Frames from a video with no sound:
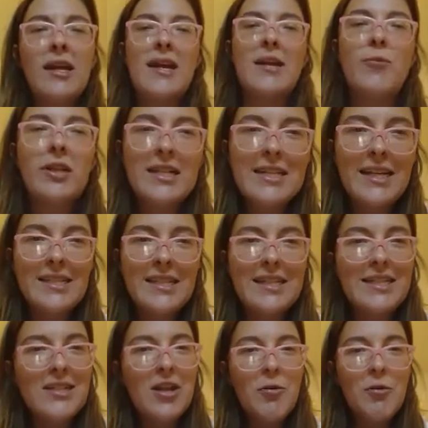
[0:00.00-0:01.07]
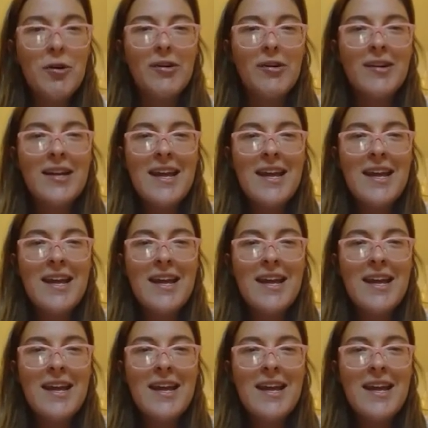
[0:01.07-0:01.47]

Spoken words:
and I'm really excited to get to know her.